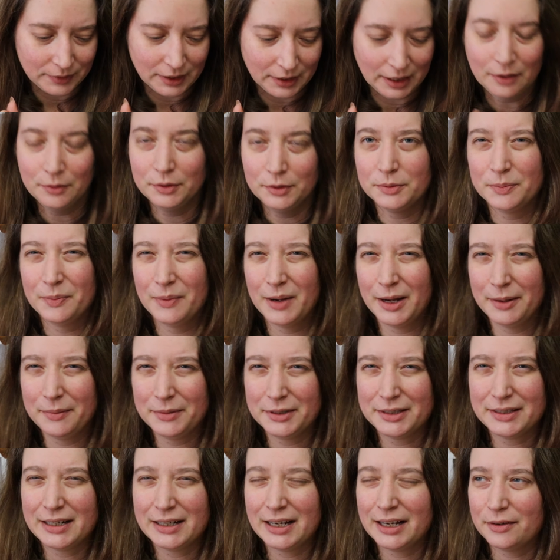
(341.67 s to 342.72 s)
It was my
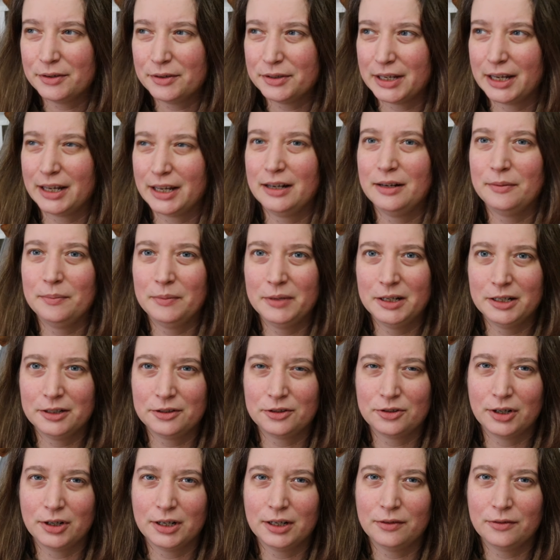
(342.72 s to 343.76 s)
mistake. It was like an
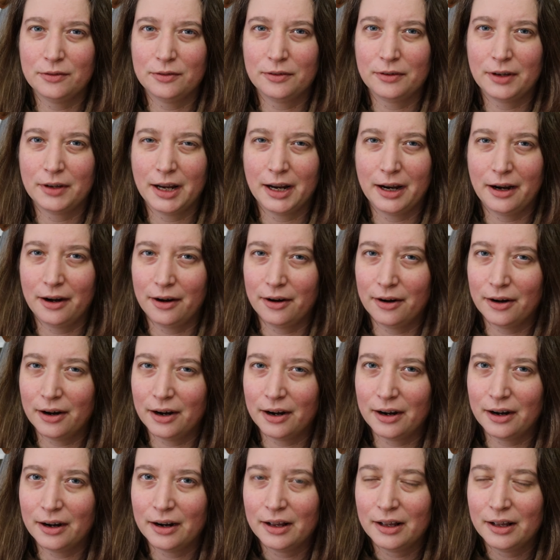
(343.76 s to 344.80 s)
administrative
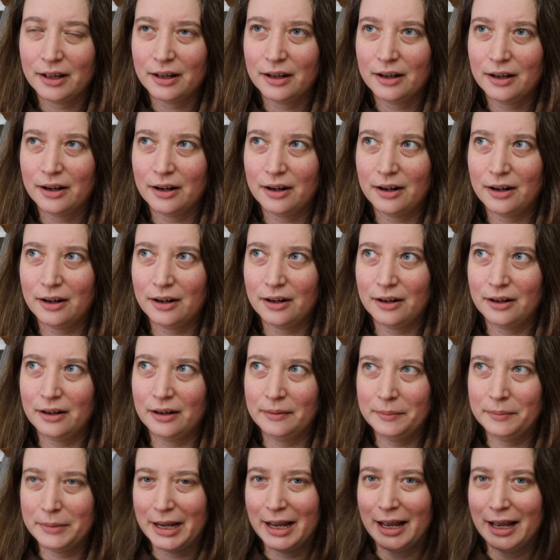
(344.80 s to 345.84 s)
error
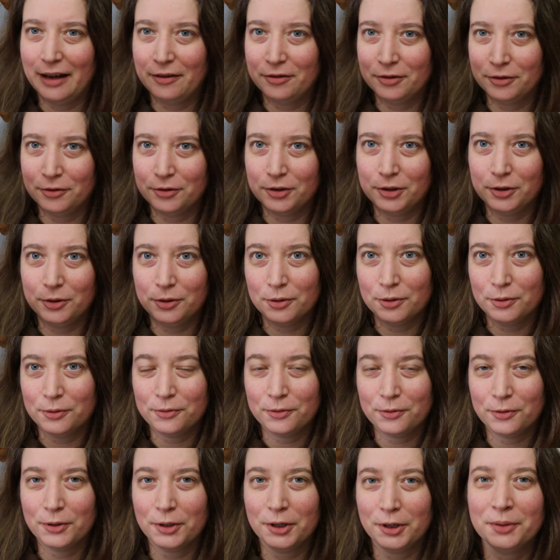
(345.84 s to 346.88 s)
on behalf of Google
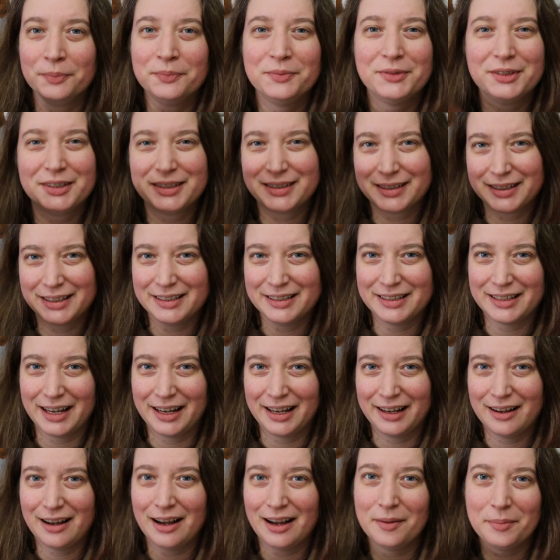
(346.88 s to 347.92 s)
Forms because I
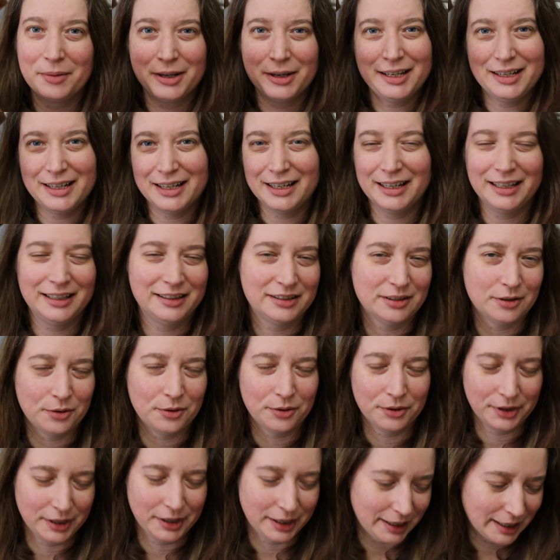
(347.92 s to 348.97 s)
copied it. It's a
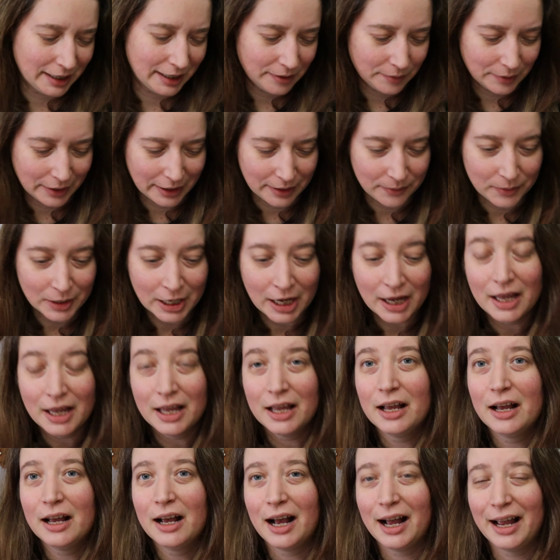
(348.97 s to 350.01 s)
whole thing. Anyway,
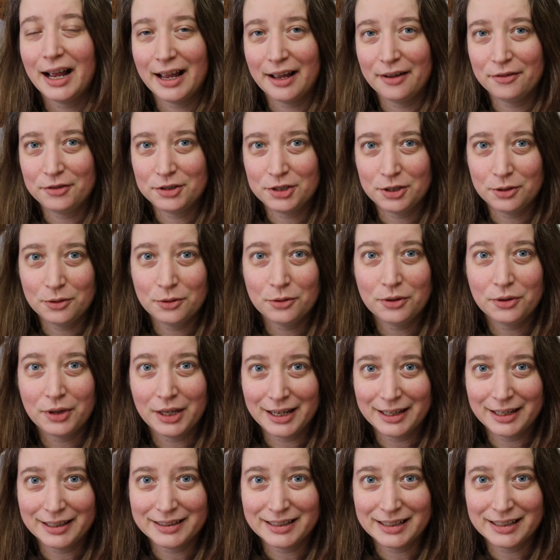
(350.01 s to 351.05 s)
I have two
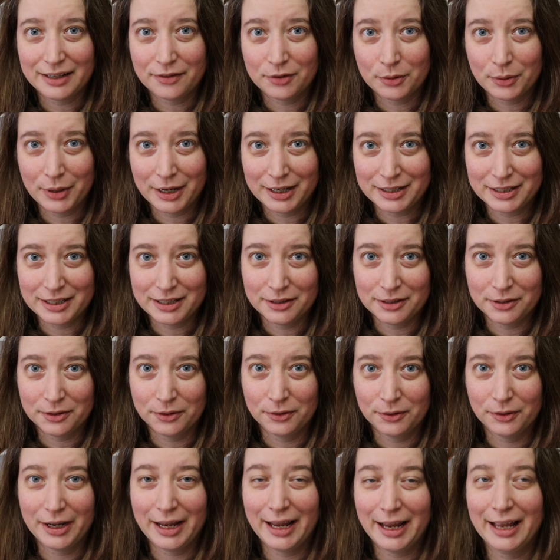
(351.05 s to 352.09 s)
things to give away to
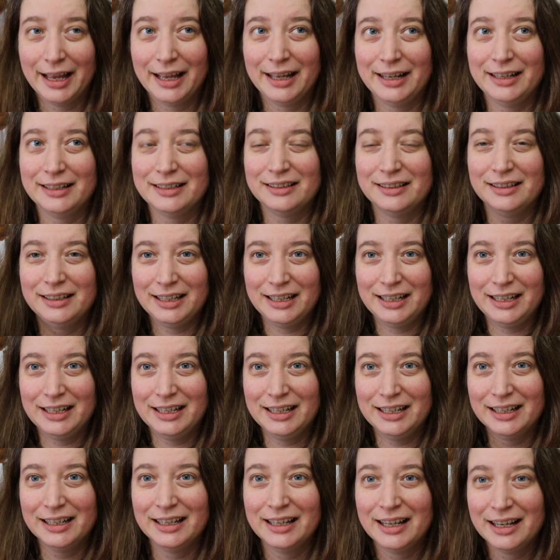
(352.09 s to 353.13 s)
you, and
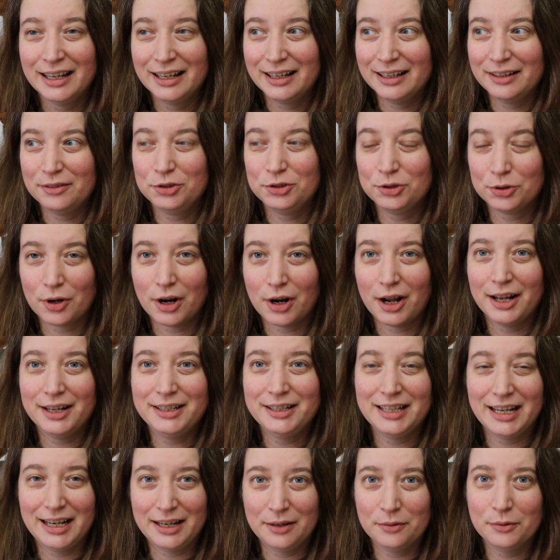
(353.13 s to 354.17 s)
the draw
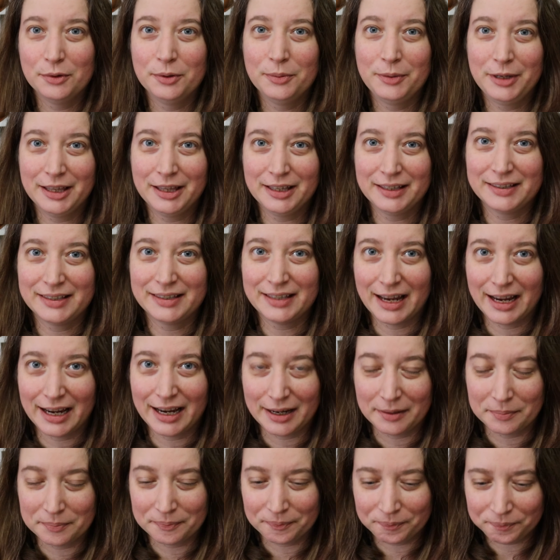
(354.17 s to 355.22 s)
date will be the
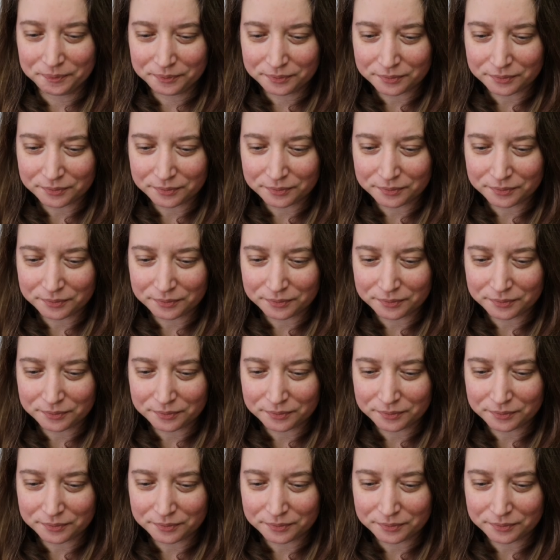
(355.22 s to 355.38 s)
same.